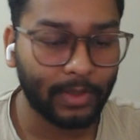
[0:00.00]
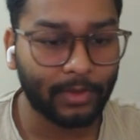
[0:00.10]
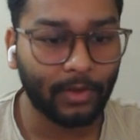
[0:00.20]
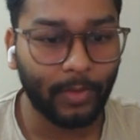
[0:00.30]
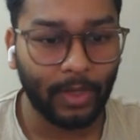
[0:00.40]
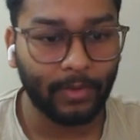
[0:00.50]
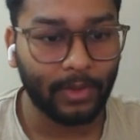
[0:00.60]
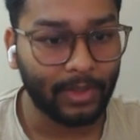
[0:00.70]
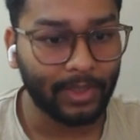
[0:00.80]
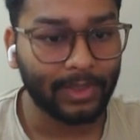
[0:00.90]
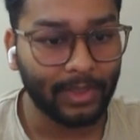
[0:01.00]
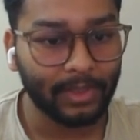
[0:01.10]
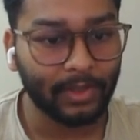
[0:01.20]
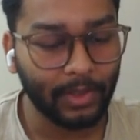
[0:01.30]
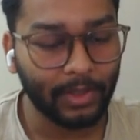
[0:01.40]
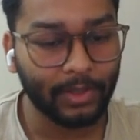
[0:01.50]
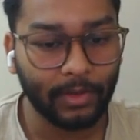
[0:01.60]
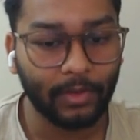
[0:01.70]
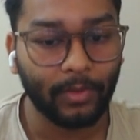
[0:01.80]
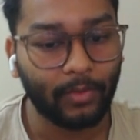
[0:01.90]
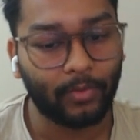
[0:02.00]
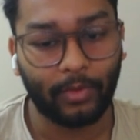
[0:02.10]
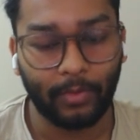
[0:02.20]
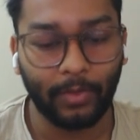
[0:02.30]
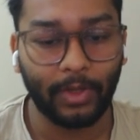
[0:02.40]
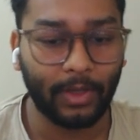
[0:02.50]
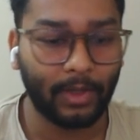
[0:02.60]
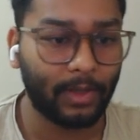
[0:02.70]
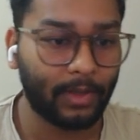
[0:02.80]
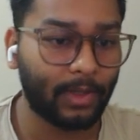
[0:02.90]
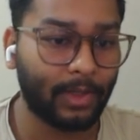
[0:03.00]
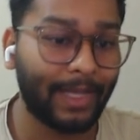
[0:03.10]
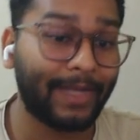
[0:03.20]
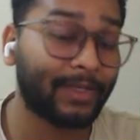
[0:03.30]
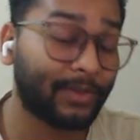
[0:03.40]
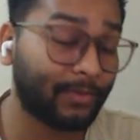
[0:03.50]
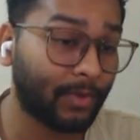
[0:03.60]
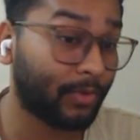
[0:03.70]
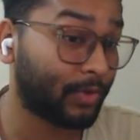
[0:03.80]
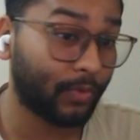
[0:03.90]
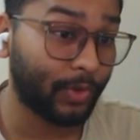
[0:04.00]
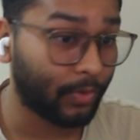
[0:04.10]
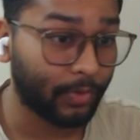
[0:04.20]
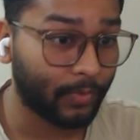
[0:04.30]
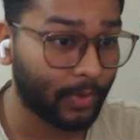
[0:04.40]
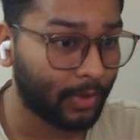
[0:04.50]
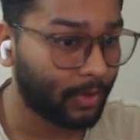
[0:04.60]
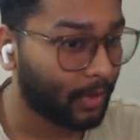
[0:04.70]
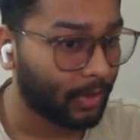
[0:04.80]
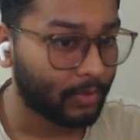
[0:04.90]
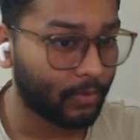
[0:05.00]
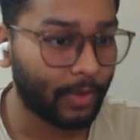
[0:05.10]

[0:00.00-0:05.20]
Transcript: quick install, maybe this installation would be the latest one, which we don't want.